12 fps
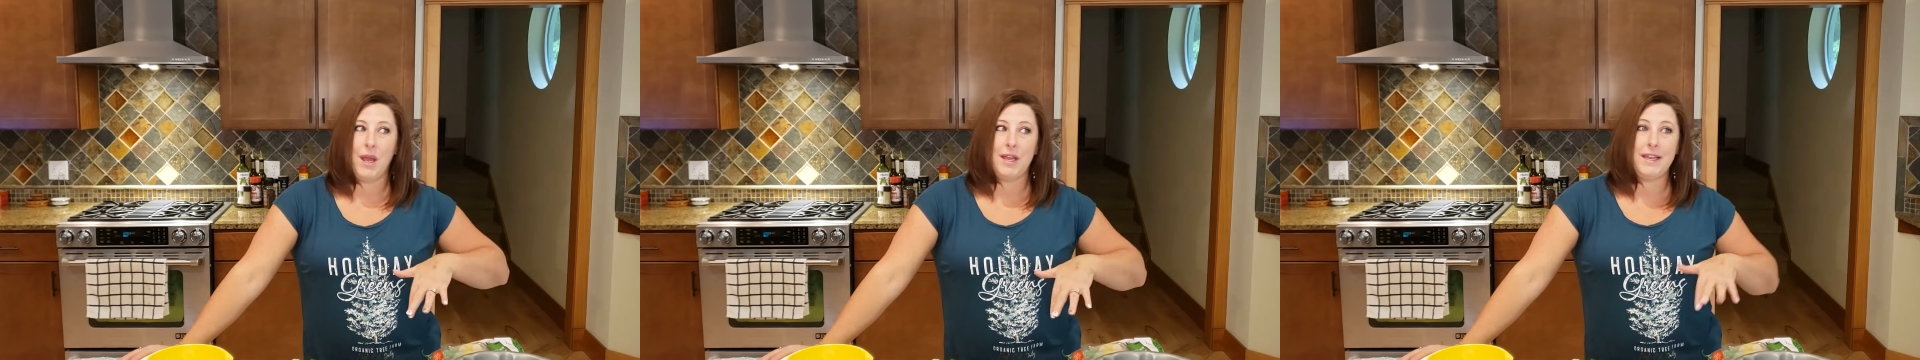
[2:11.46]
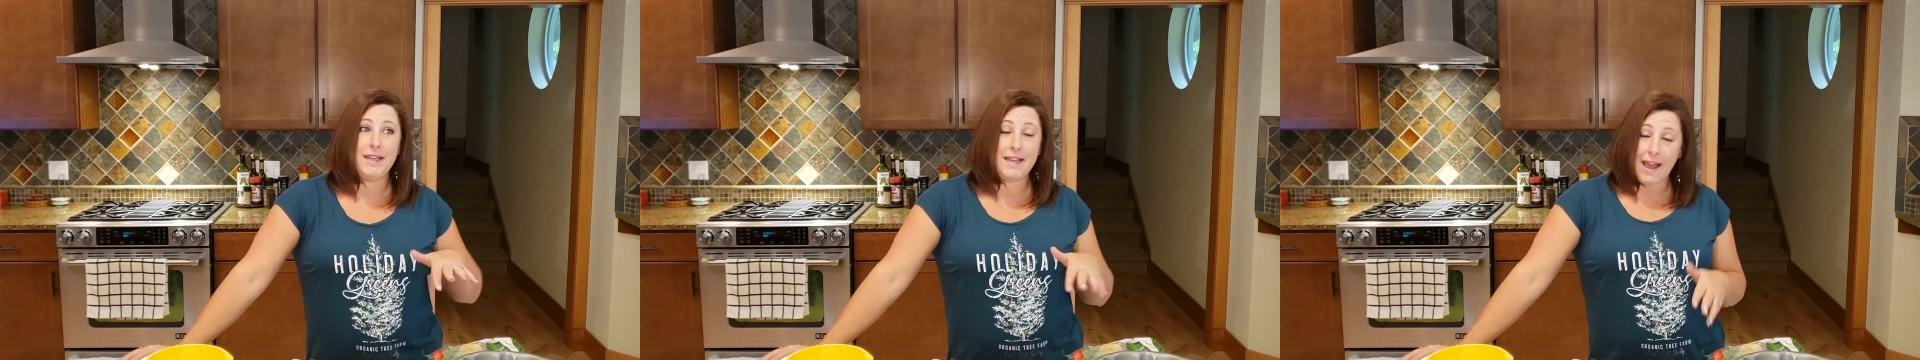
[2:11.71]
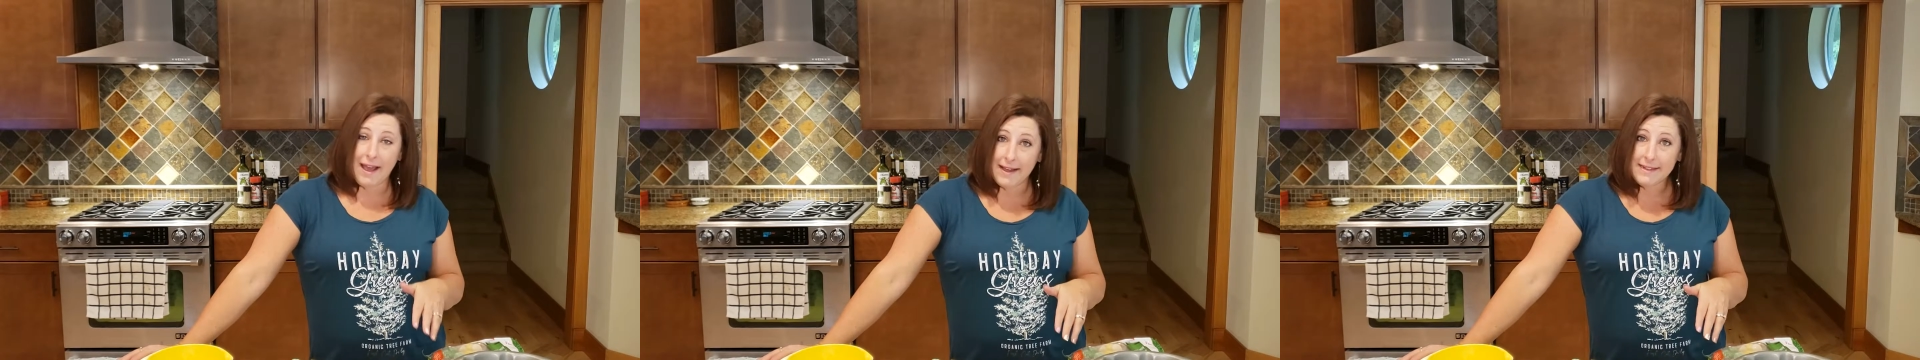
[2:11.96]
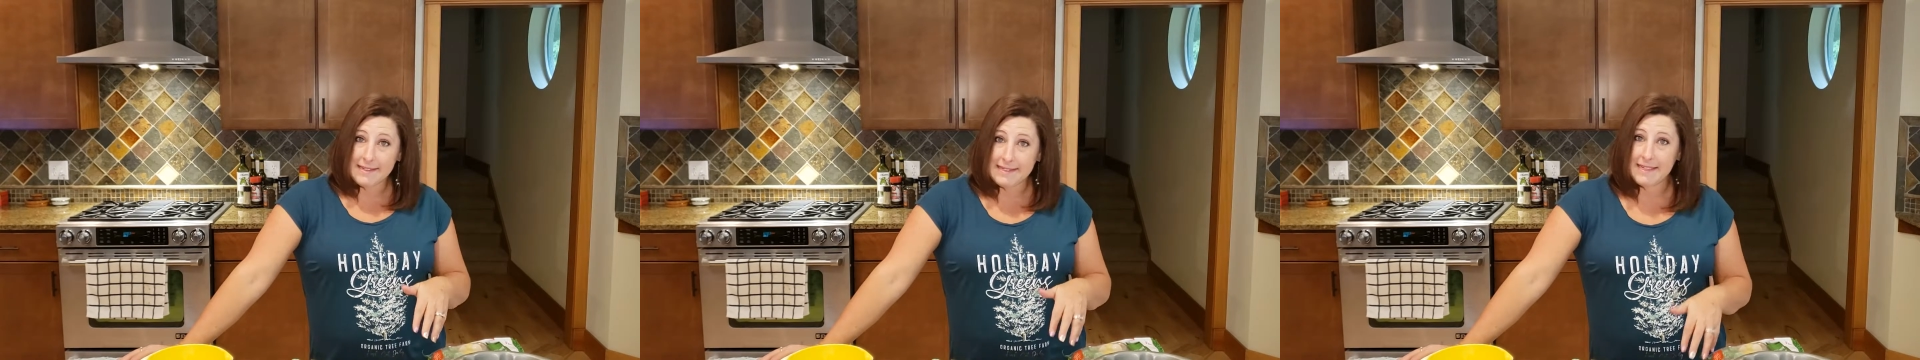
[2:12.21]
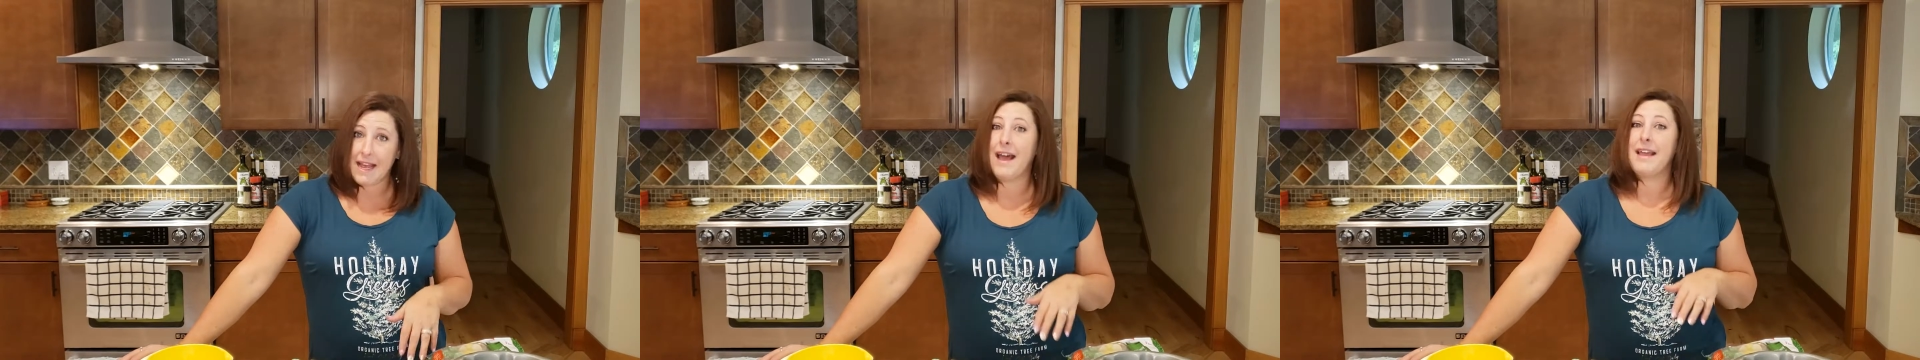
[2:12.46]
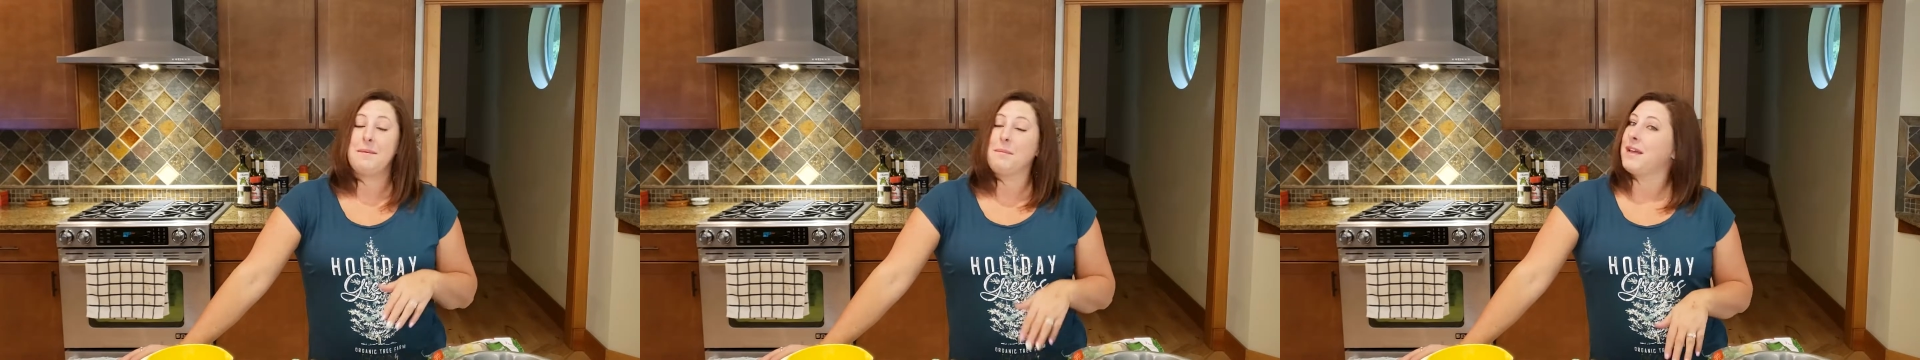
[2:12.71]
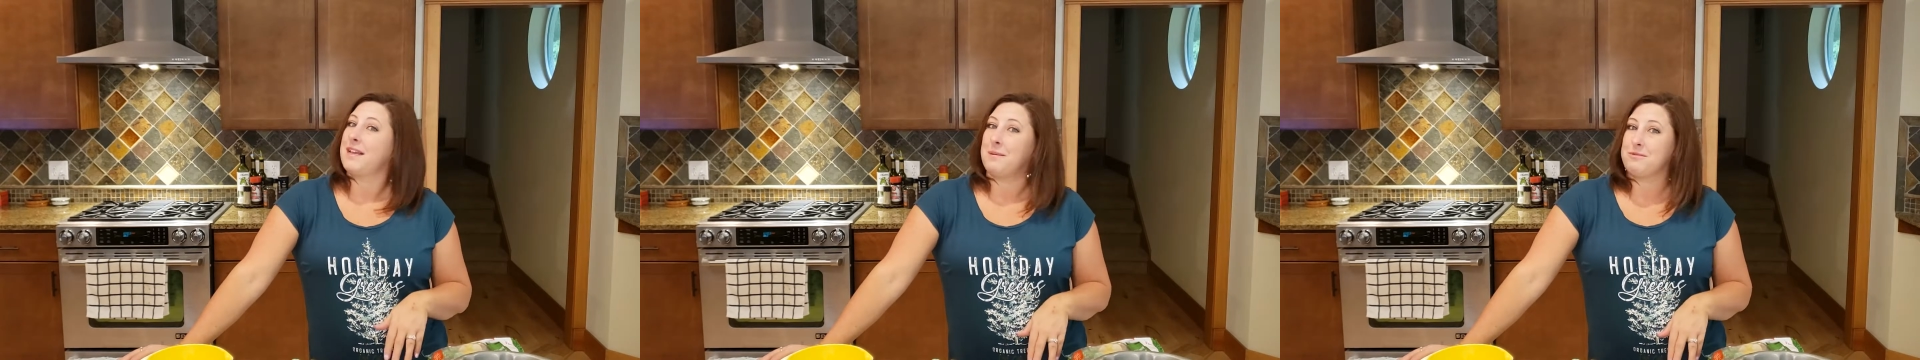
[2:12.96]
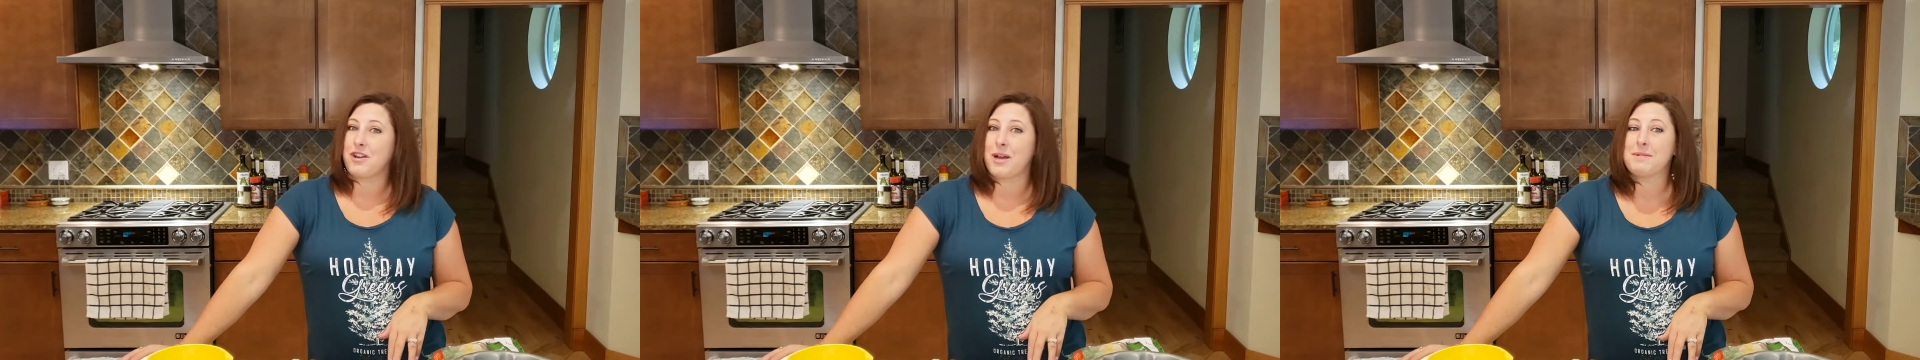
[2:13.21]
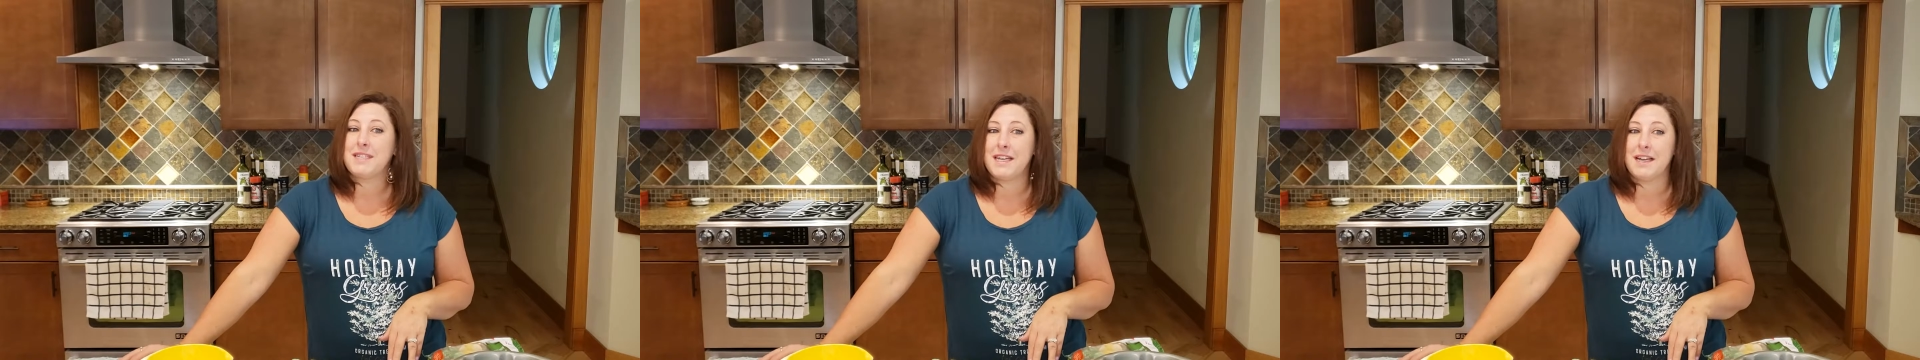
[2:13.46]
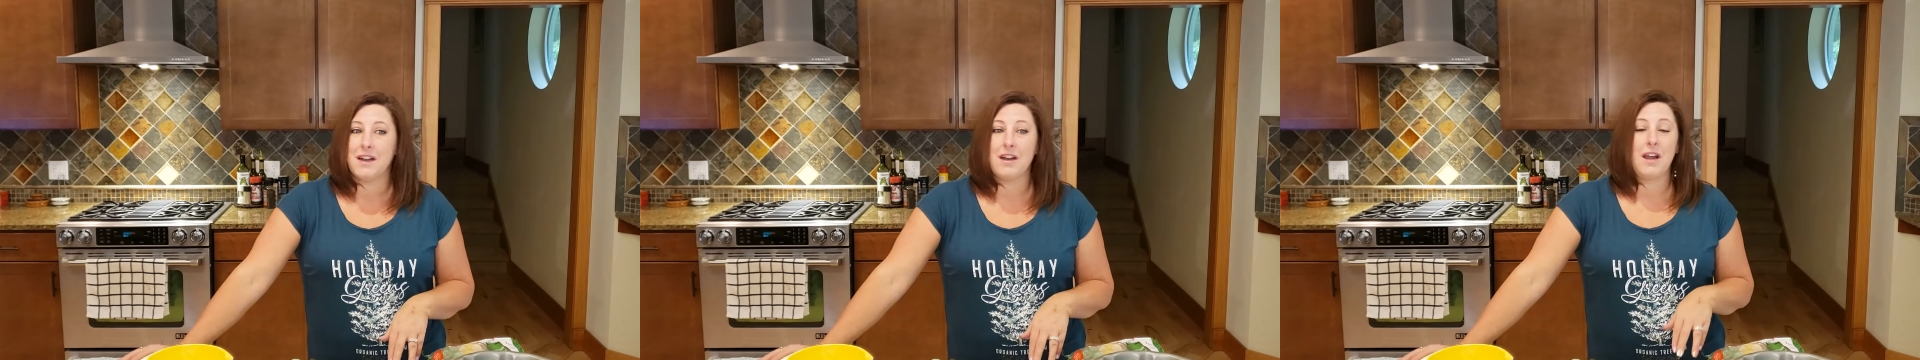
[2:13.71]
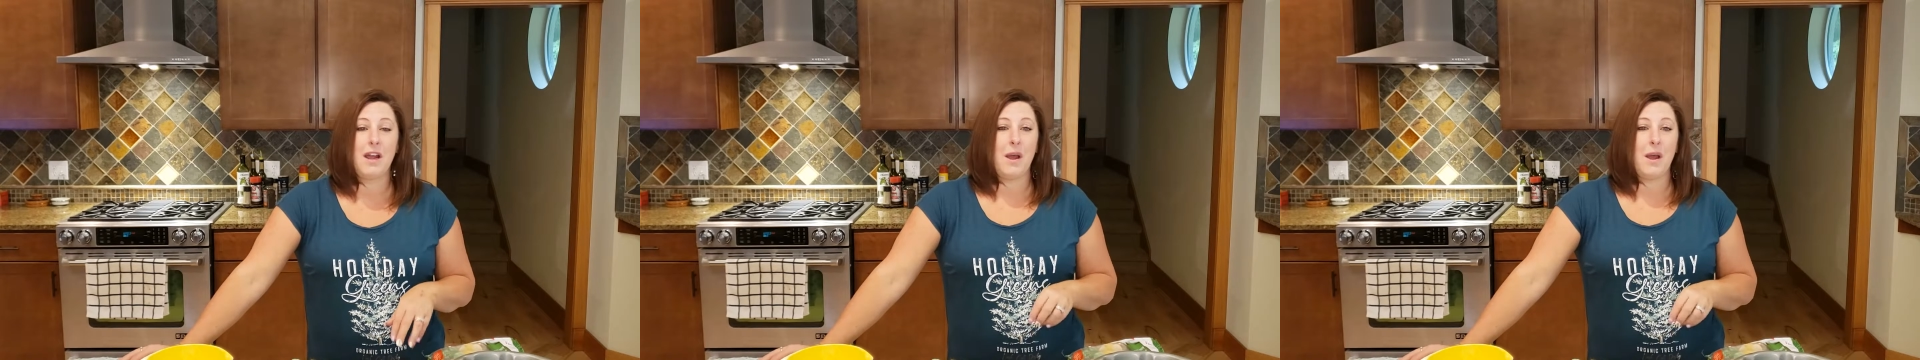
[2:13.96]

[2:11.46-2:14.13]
Yes, I can buy gumdrops here,